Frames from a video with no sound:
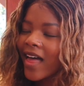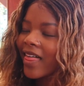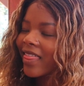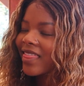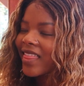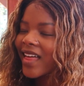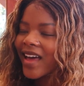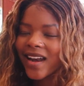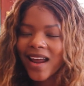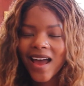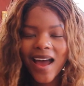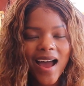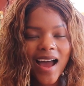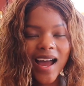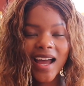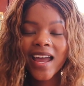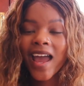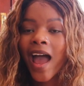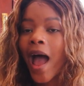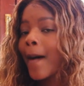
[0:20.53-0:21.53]
that
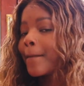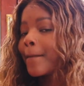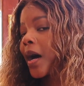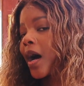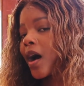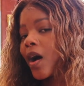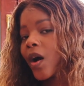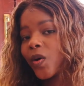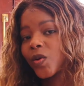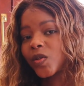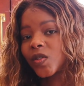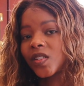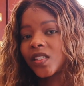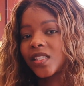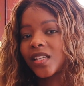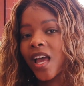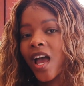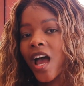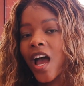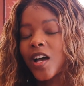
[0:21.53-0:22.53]
I post.